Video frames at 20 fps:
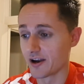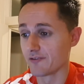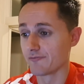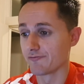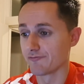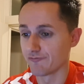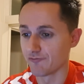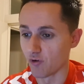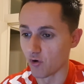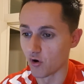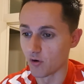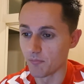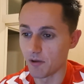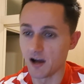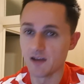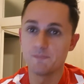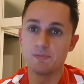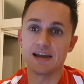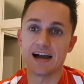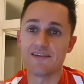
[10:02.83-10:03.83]
in form,
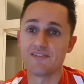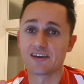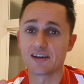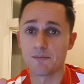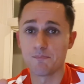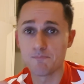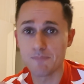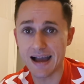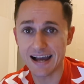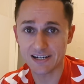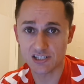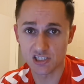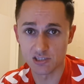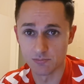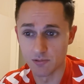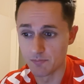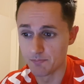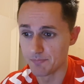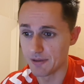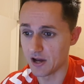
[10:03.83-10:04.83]
I'd be having a
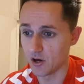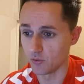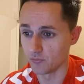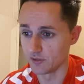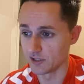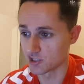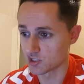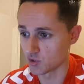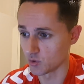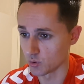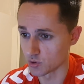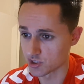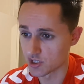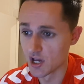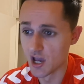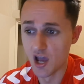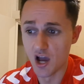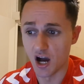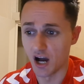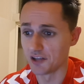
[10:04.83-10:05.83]
maximum bet on this horse.
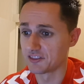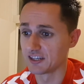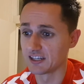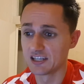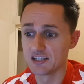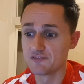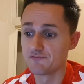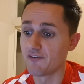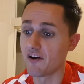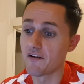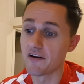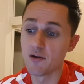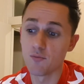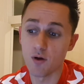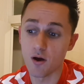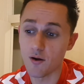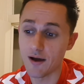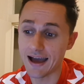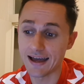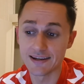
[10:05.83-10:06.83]
I think he's very
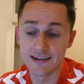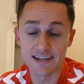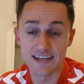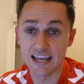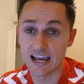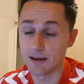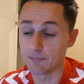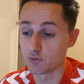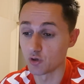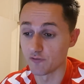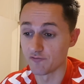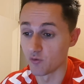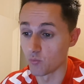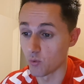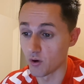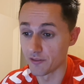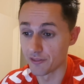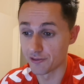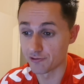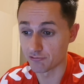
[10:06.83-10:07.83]
well handicapped off a
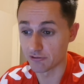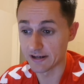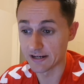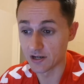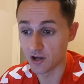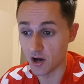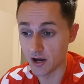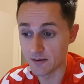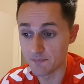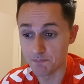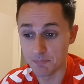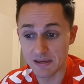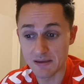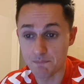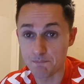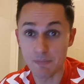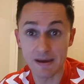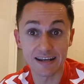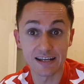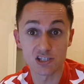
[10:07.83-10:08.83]
139.
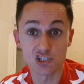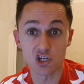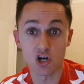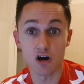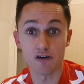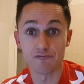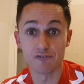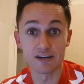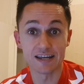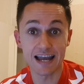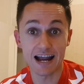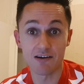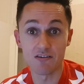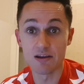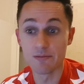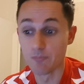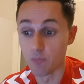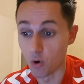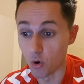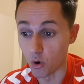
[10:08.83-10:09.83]
Beat Benatar for
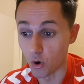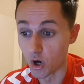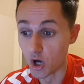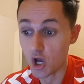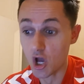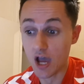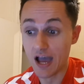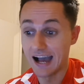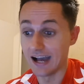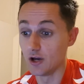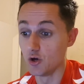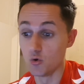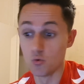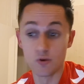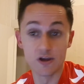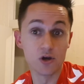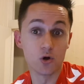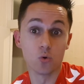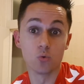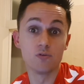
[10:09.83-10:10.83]
Gary Moore, who
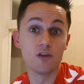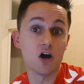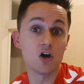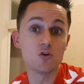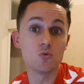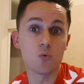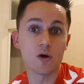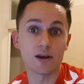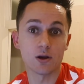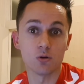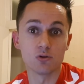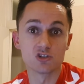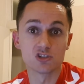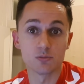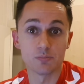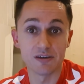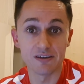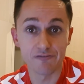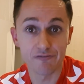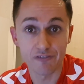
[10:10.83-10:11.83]
we all know went on
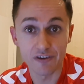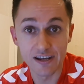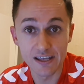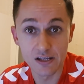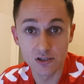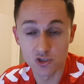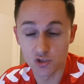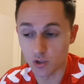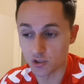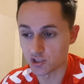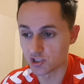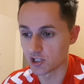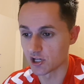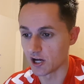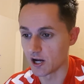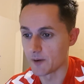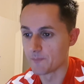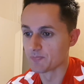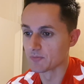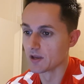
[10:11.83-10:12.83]
to beat Finian's
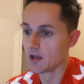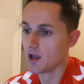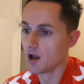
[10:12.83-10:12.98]
Oscar.